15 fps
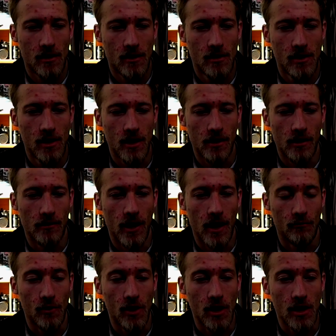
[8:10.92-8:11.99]
and
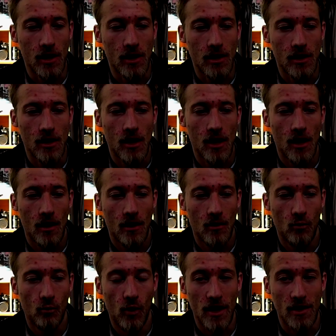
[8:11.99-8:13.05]
then we
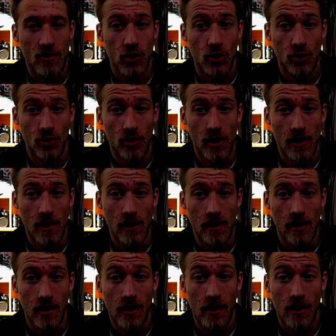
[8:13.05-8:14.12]
went to
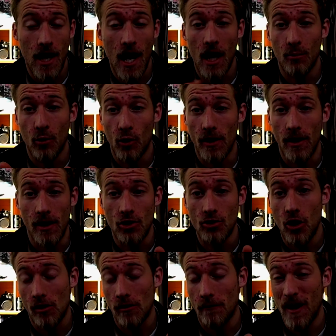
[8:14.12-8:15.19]
the Cadbury
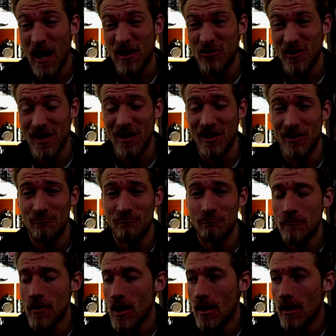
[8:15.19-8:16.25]
chocolate factory
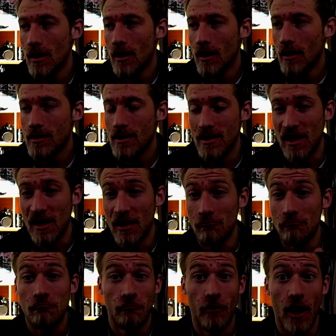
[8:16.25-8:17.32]
in Dunedin.
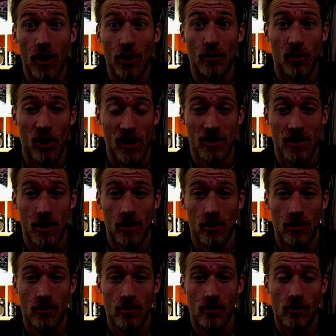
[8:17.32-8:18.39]
Very good place
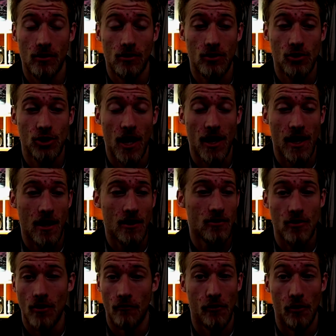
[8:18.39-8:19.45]
to check out,
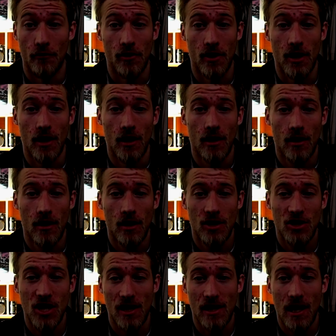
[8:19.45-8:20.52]
so feel free to
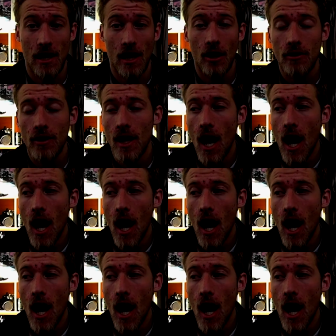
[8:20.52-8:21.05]
check that out.